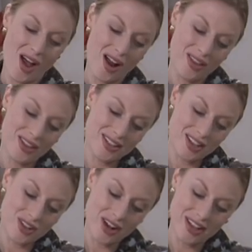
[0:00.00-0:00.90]
Are these
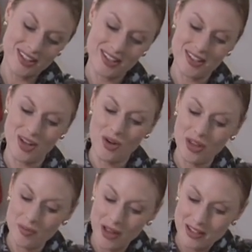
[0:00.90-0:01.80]
addresses the
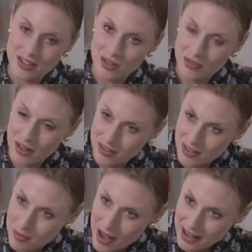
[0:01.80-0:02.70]
only places you've lived in
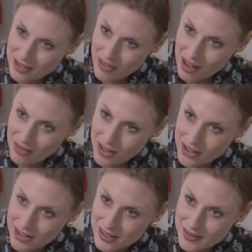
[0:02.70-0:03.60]
the past 5
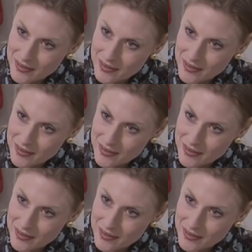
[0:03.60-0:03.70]
years?